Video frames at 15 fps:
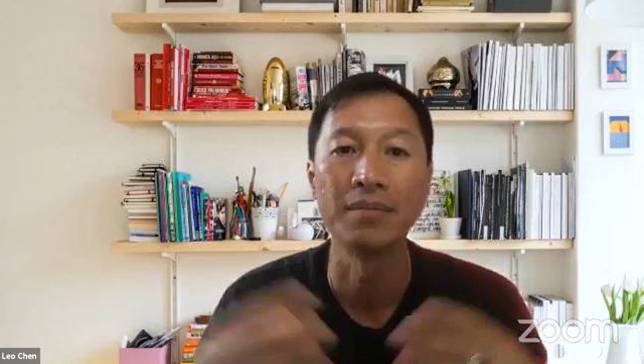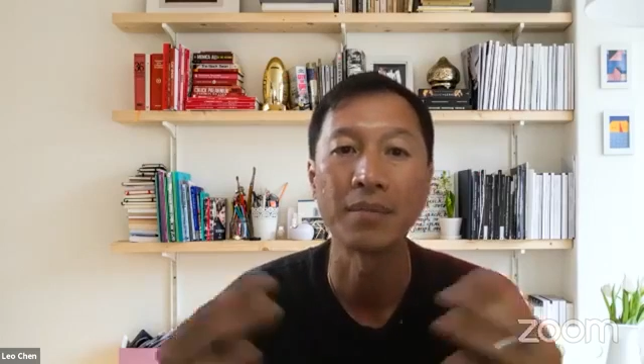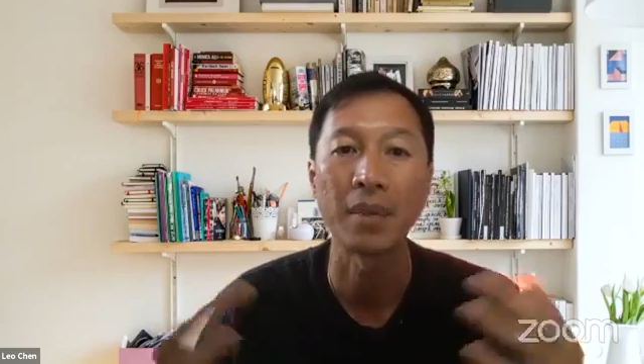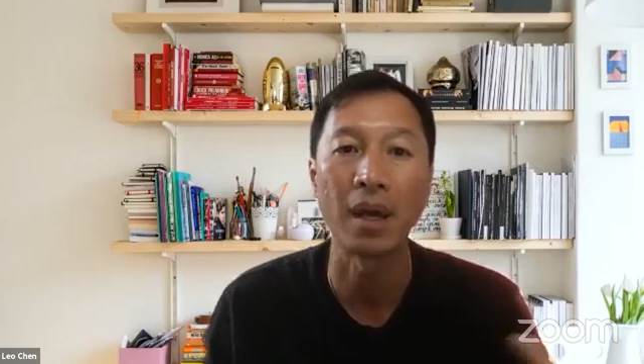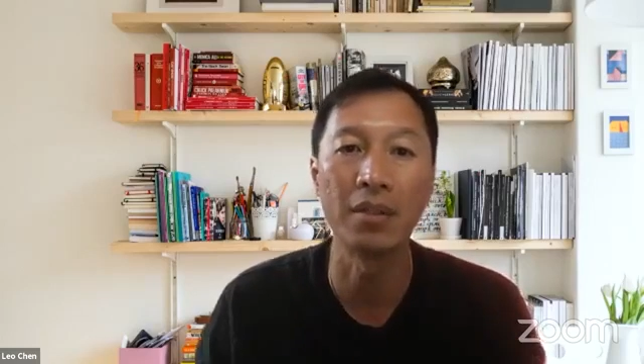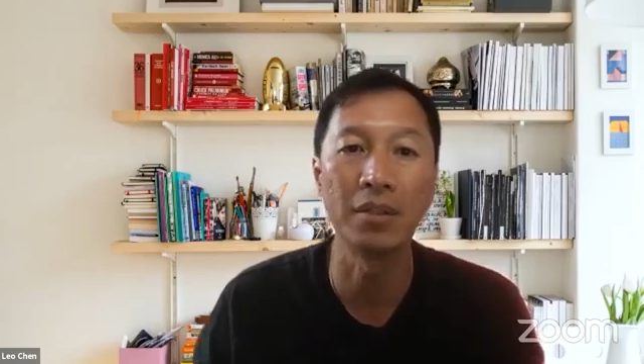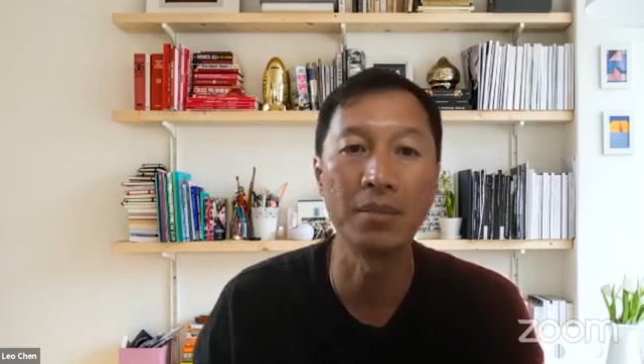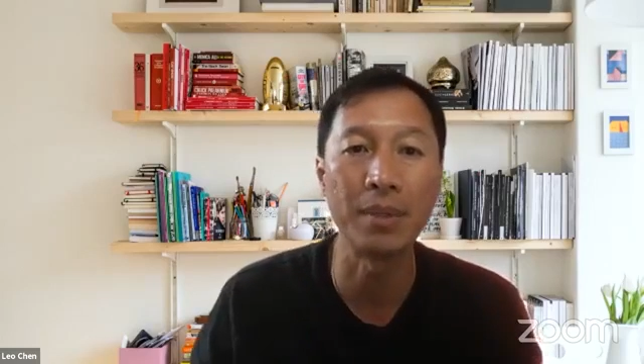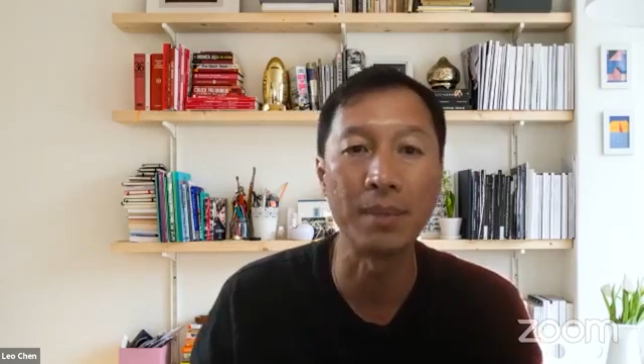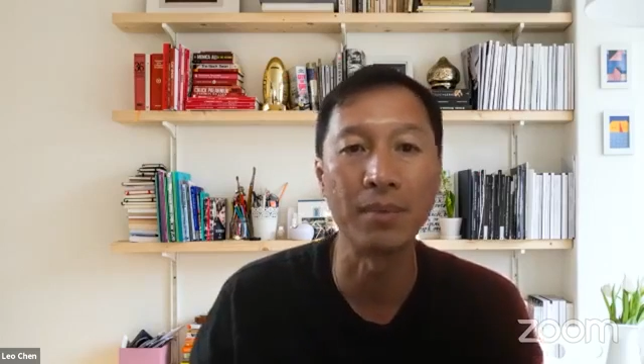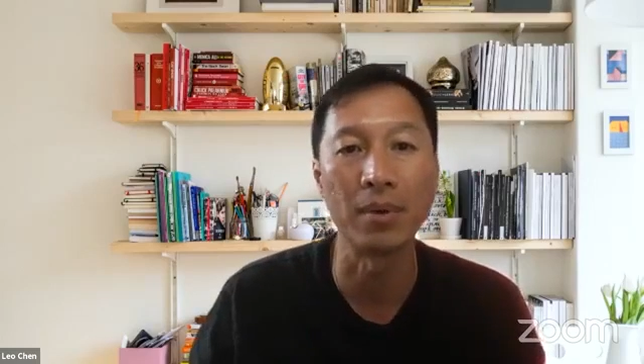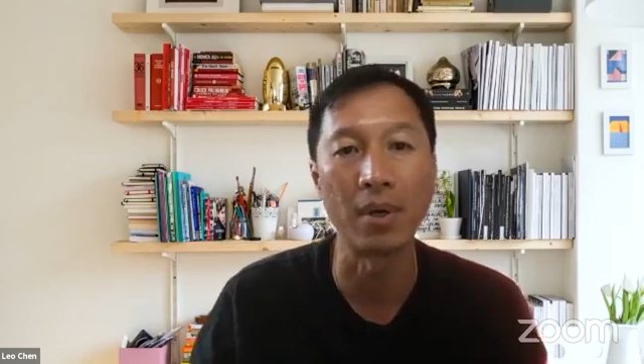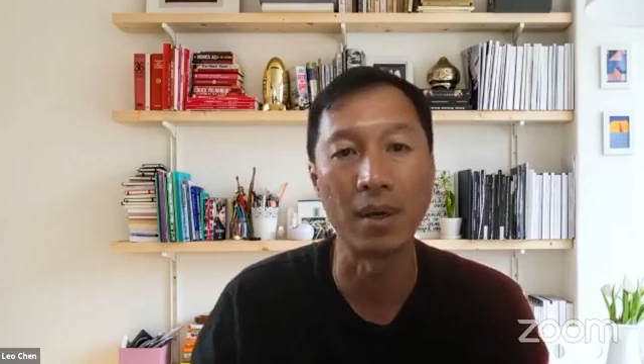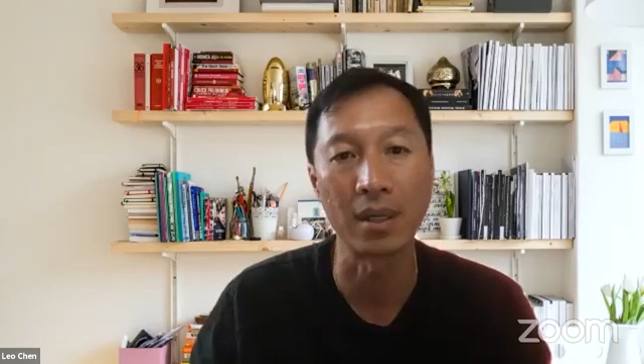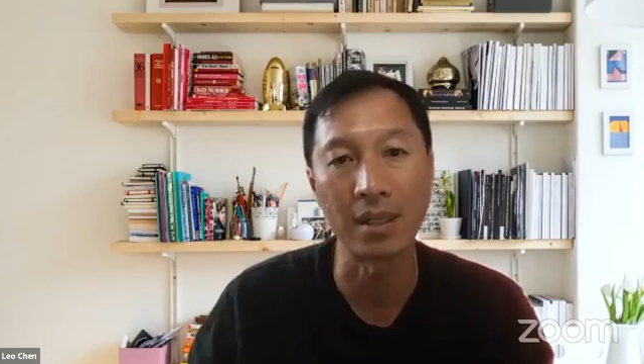other
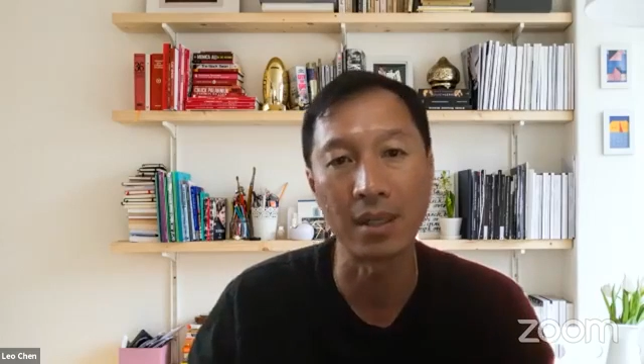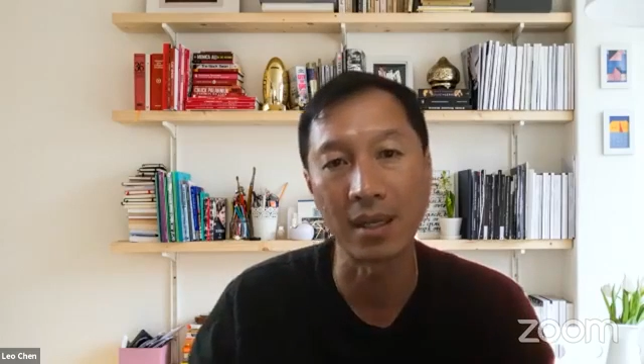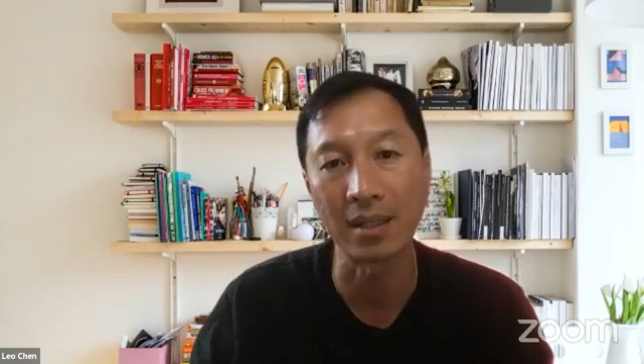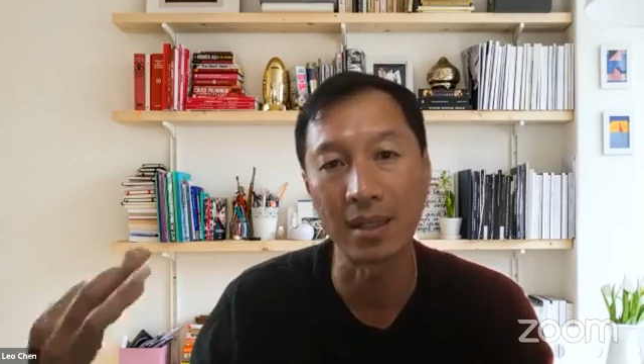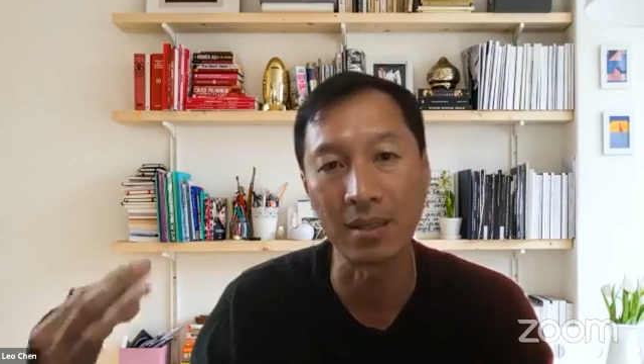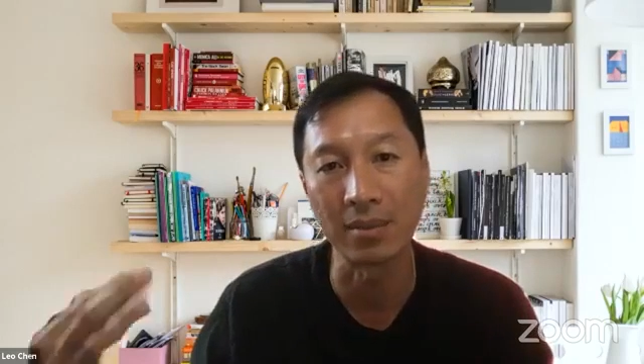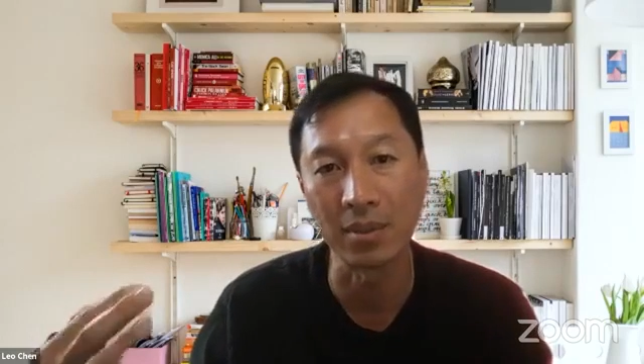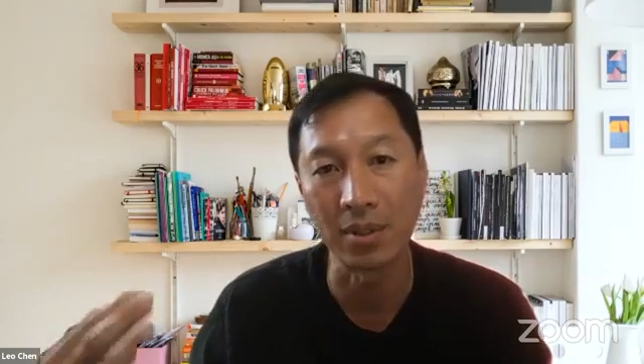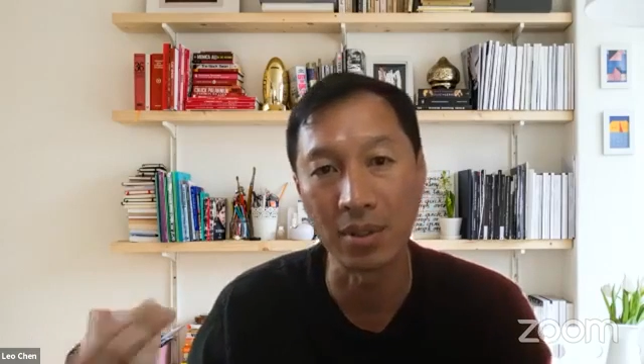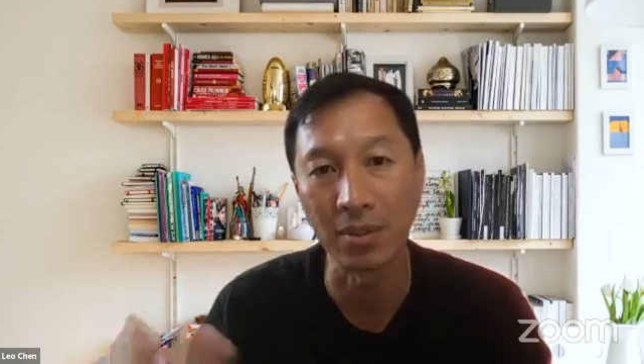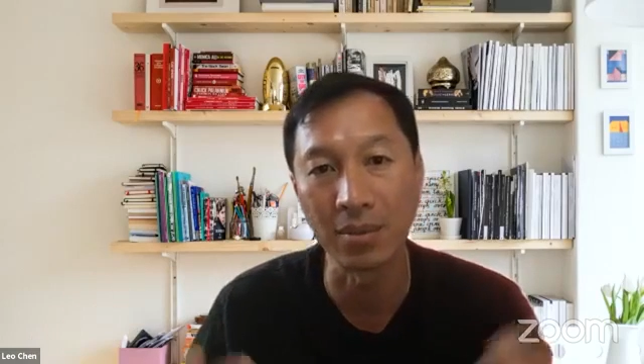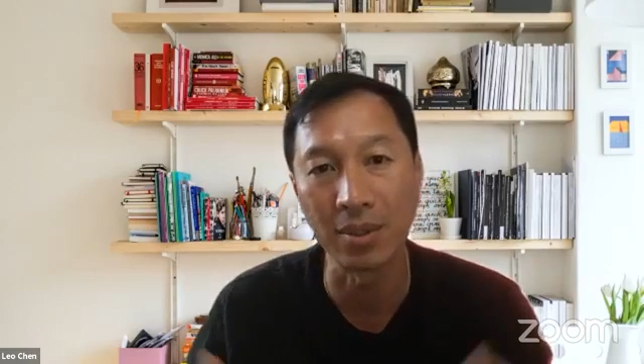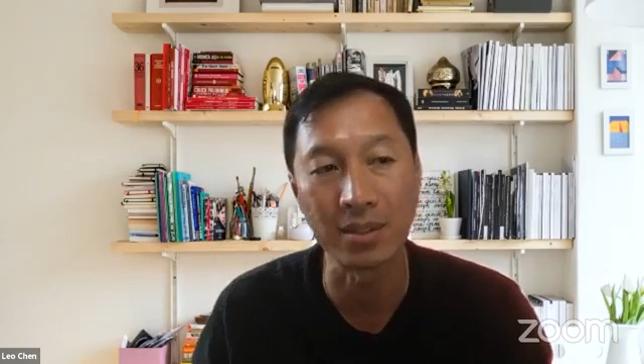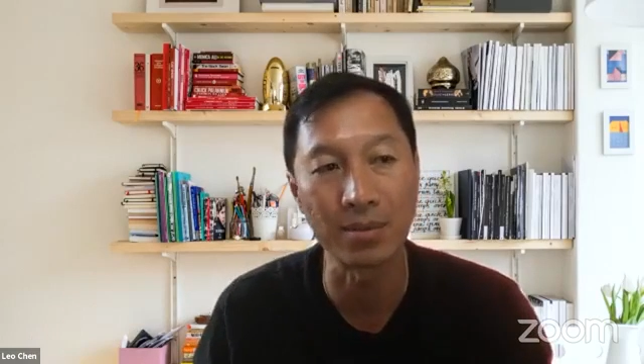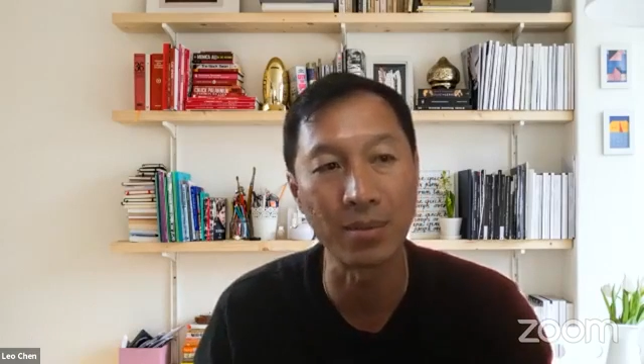people are connecting with
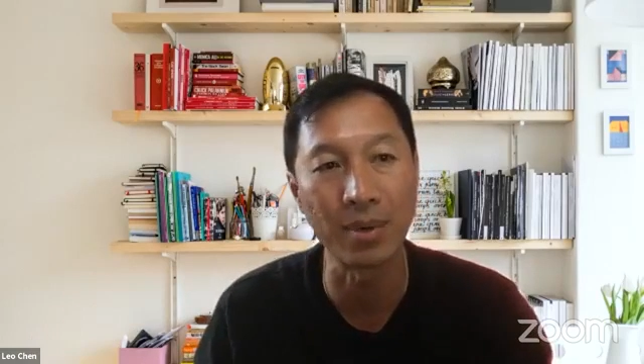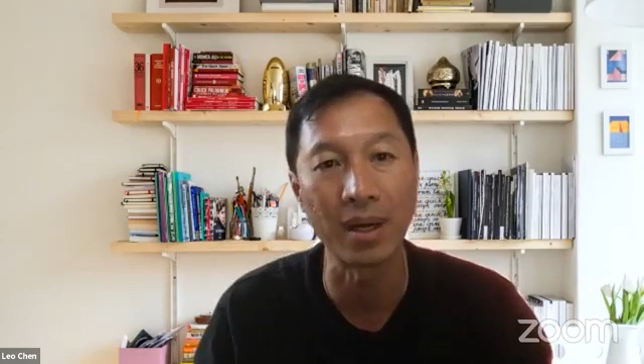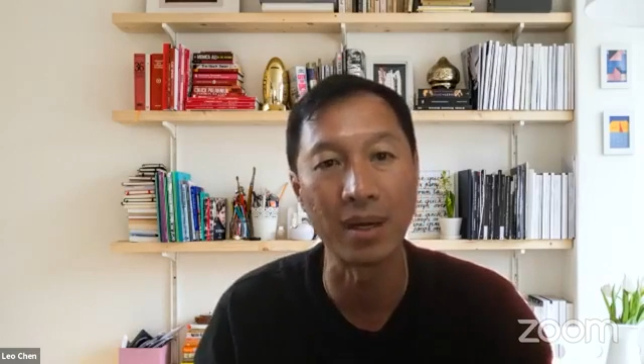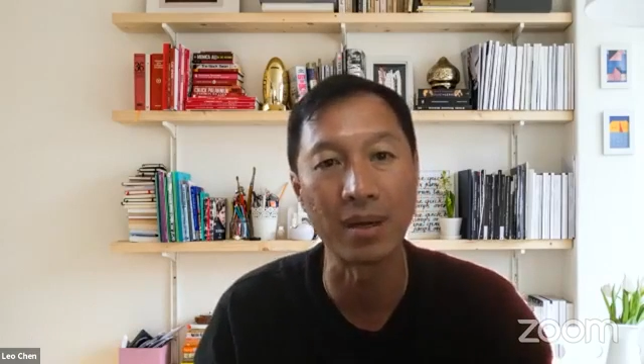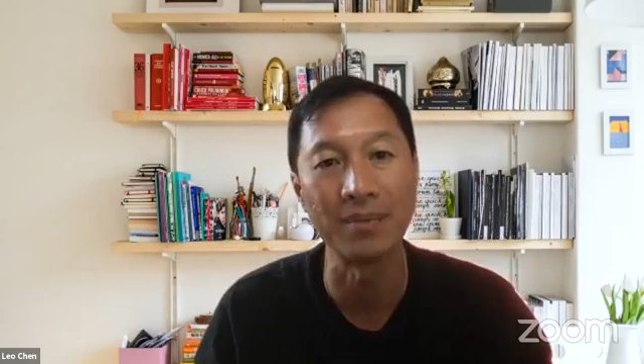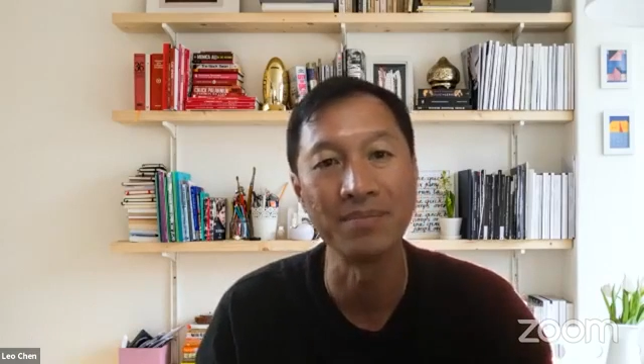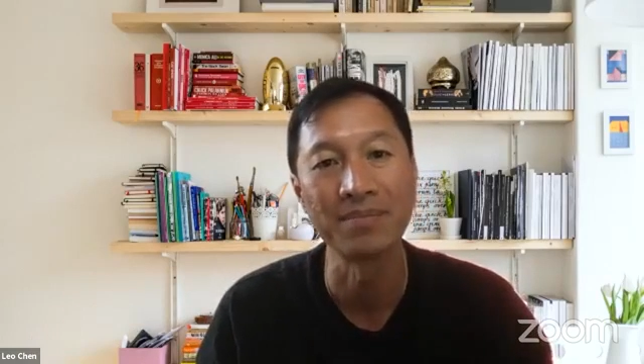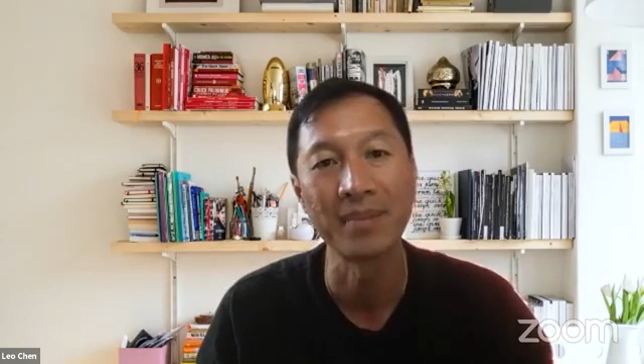you as well.